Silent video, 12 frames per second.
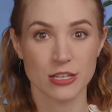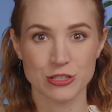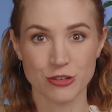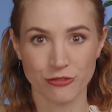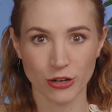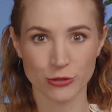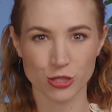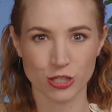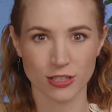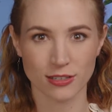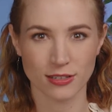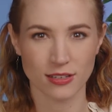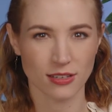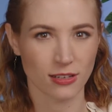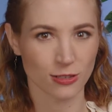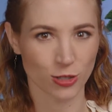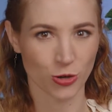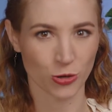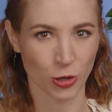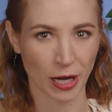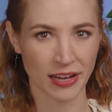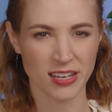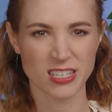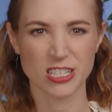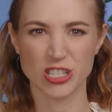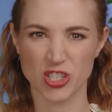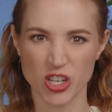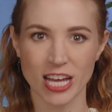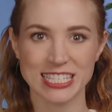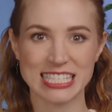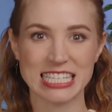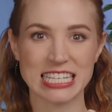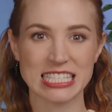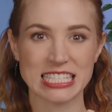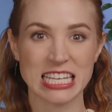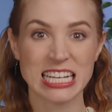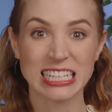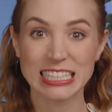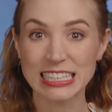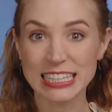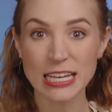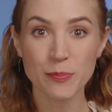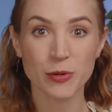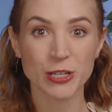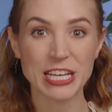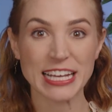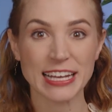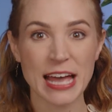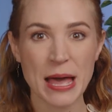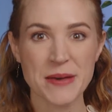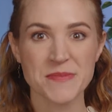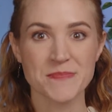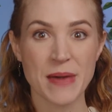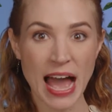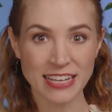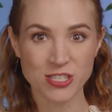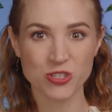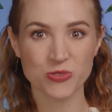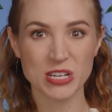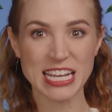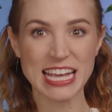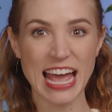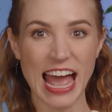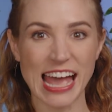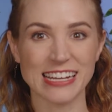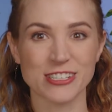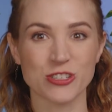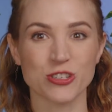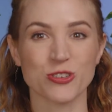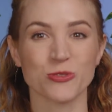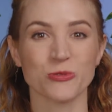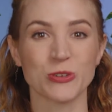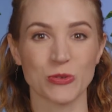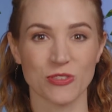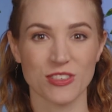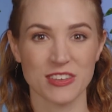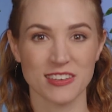devotion, glory, justice, liberty, mastery, and truth.